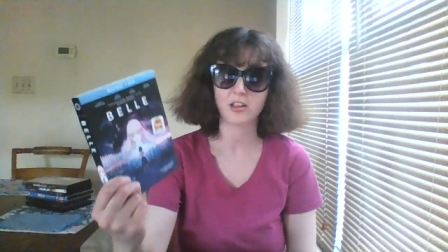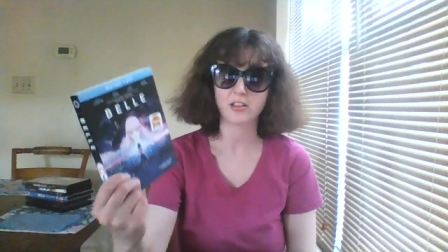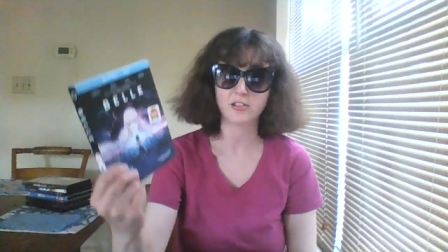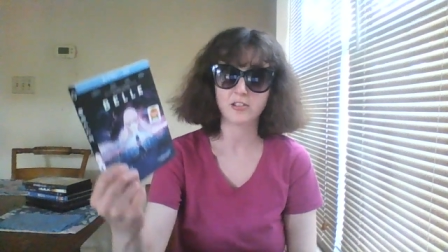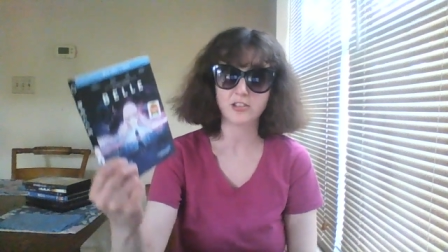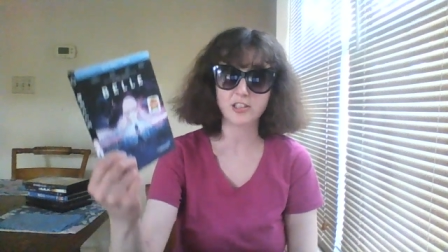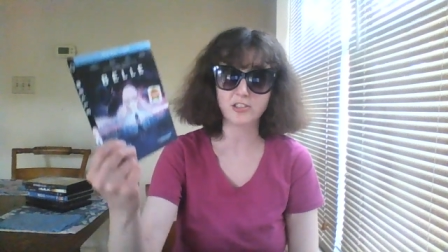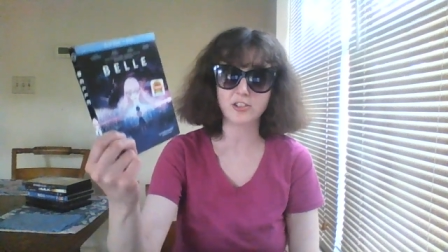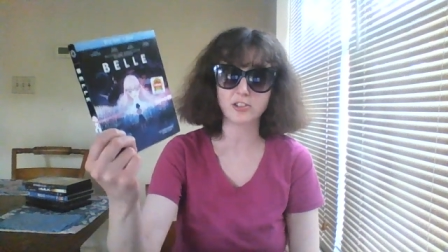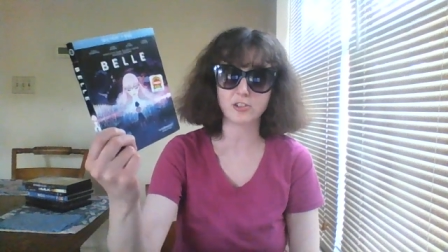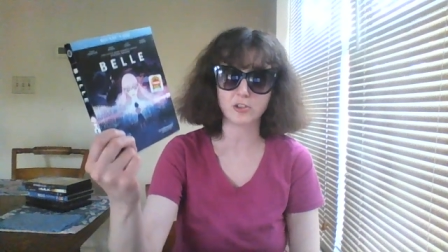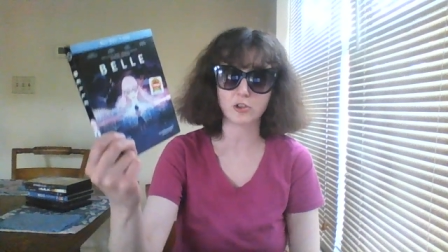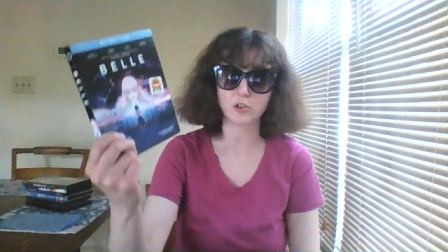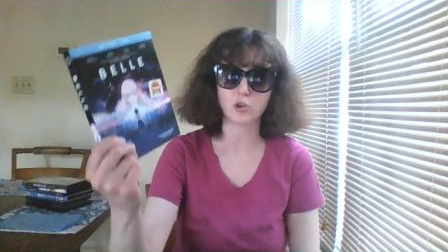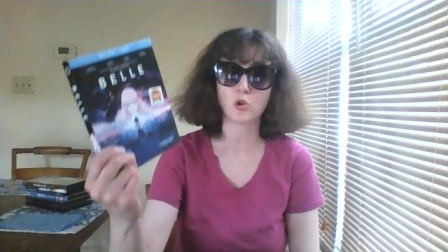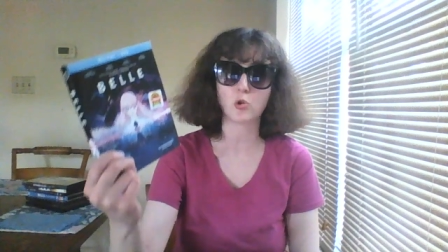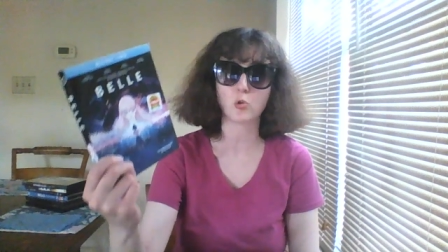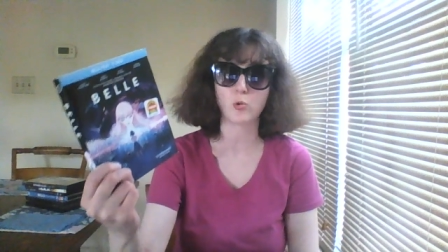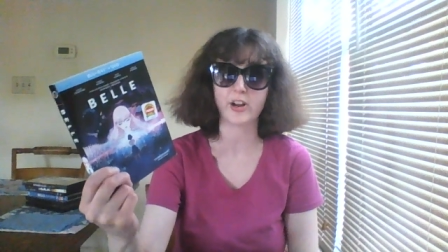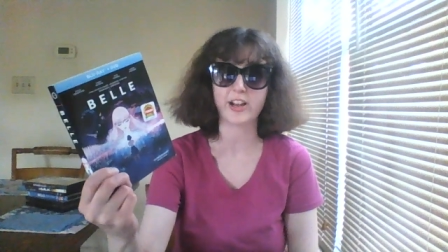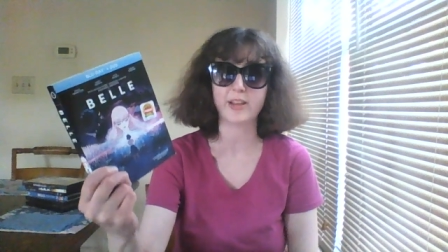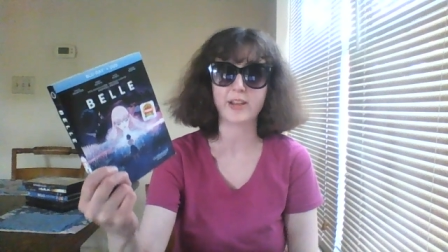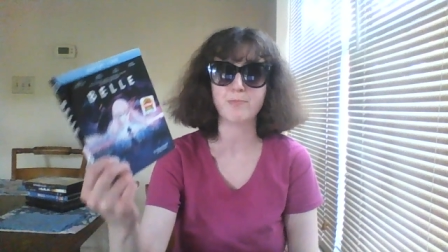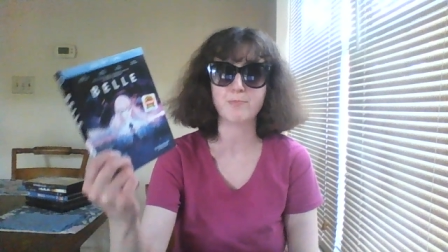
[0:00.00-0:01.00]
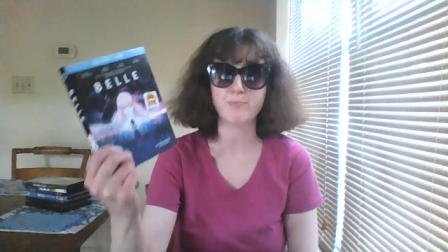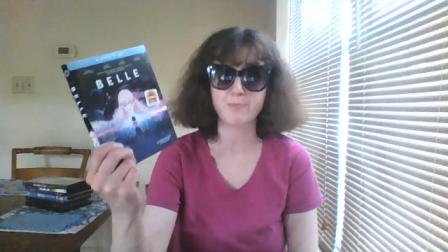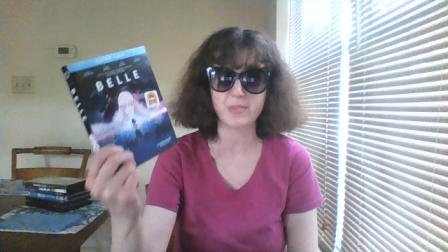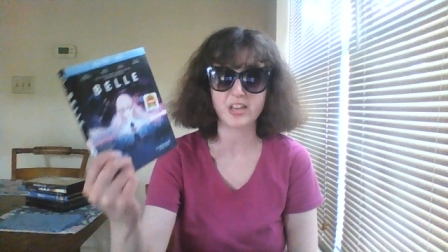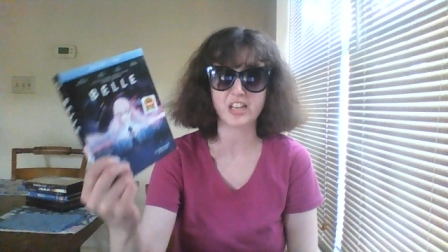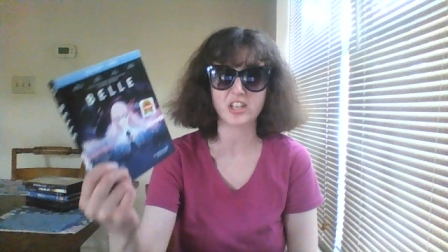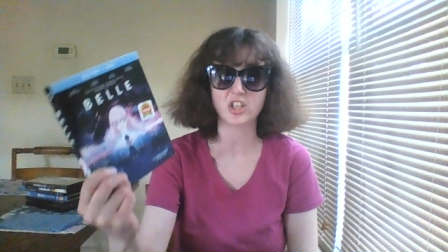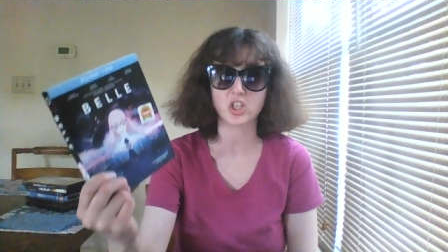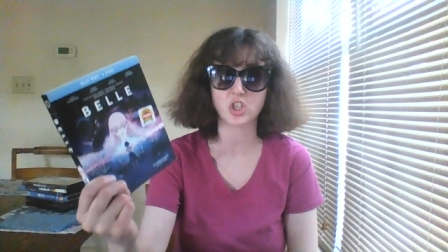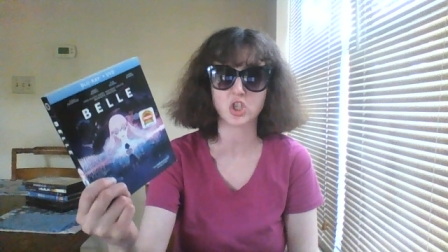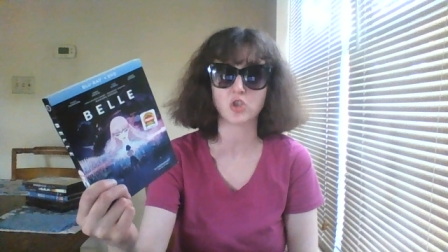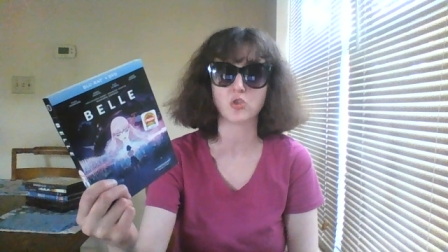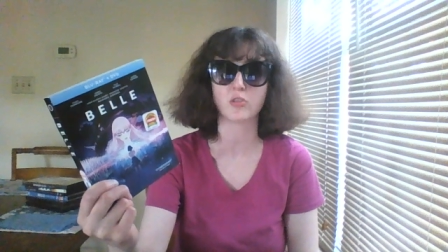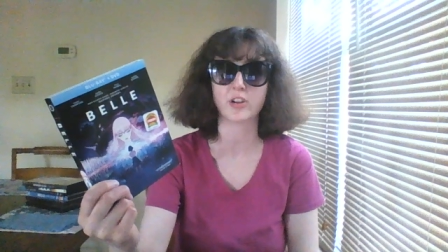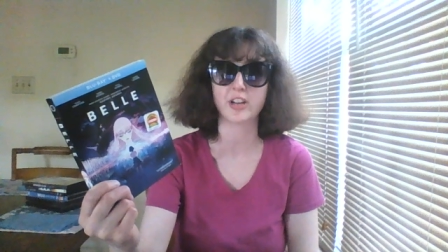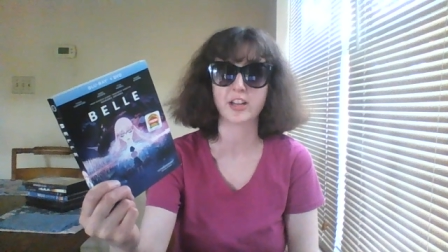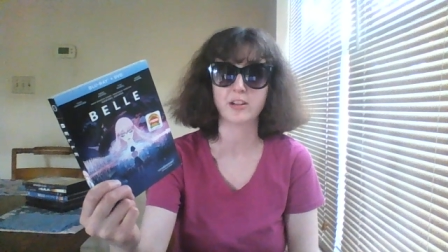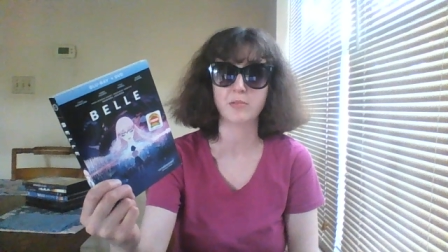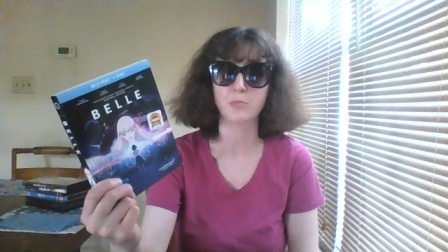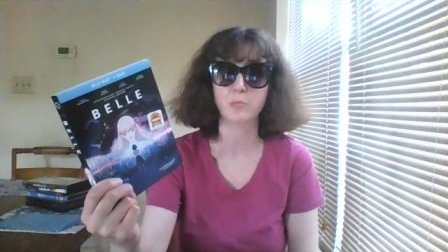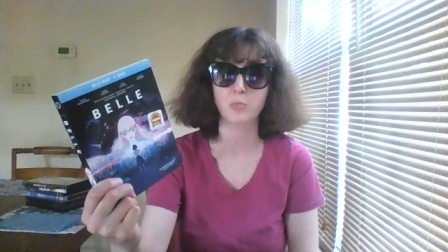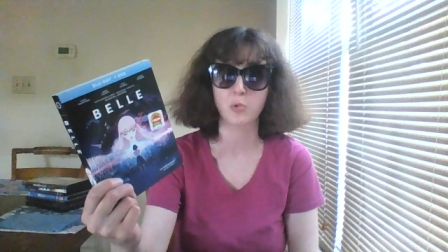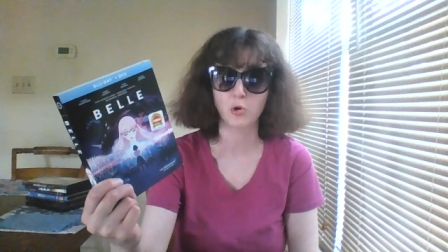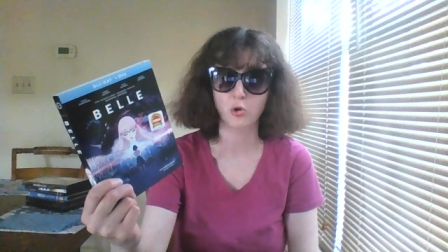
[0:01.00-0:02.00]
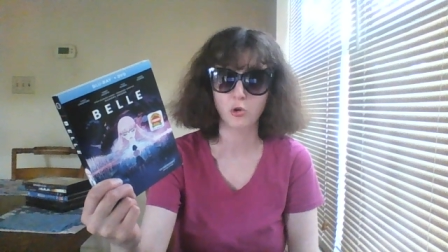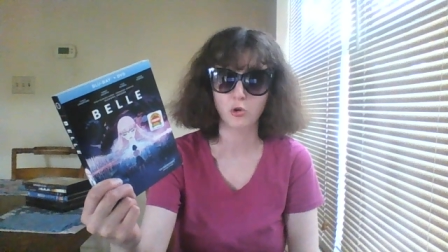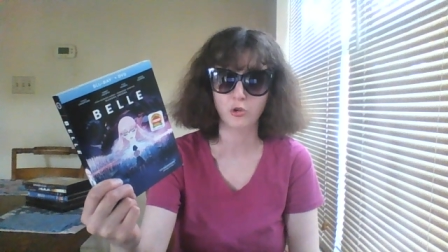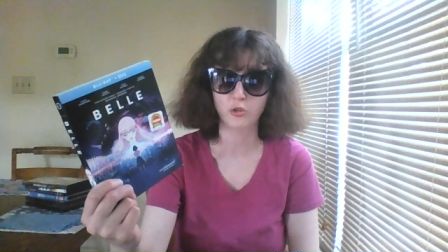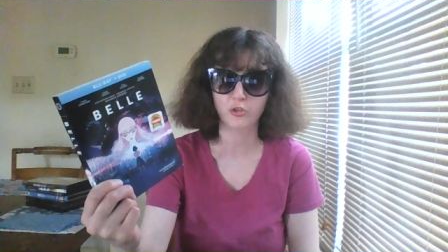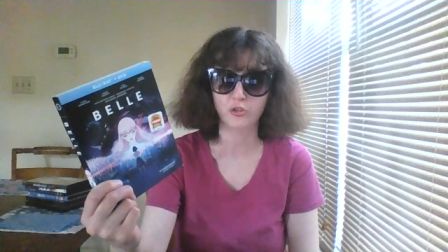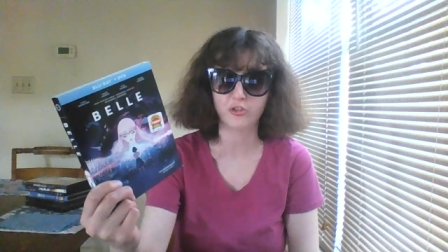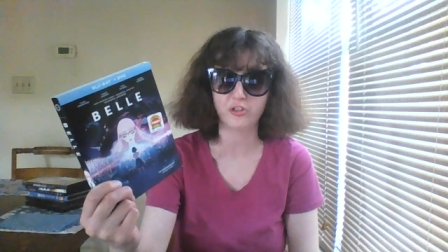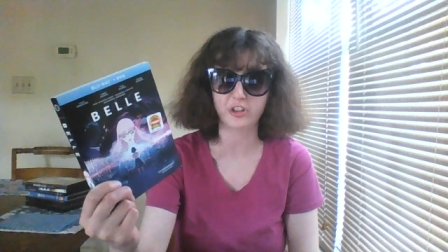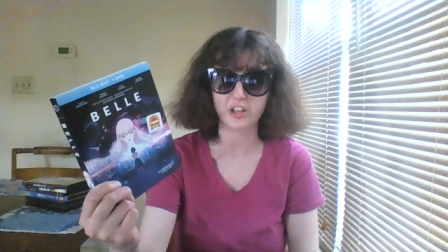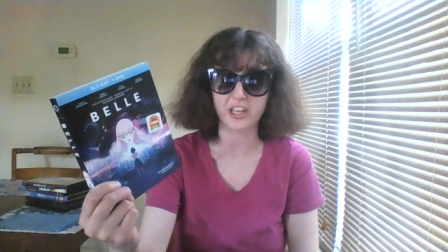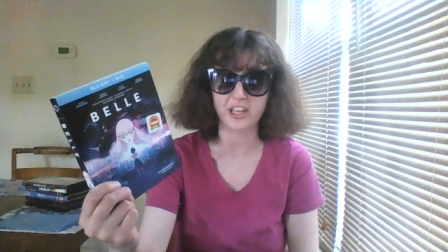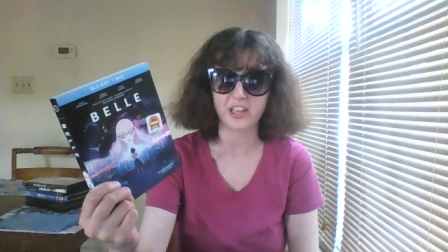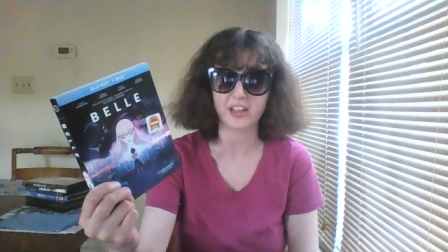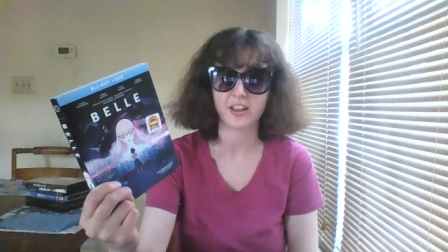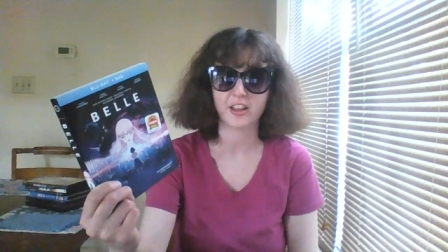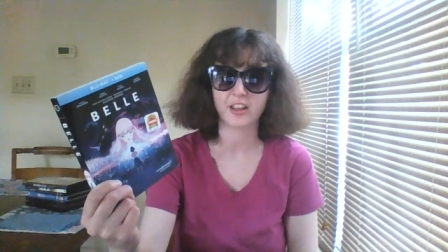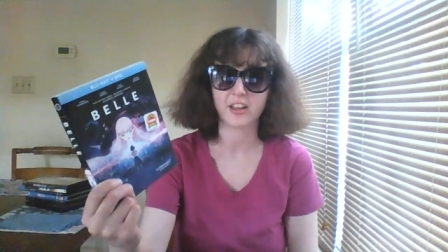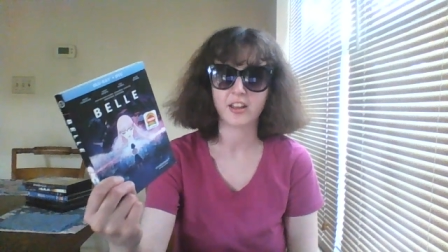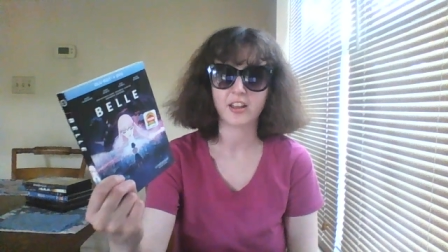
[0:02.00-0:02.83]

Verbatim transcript: This is a great mixturing movie.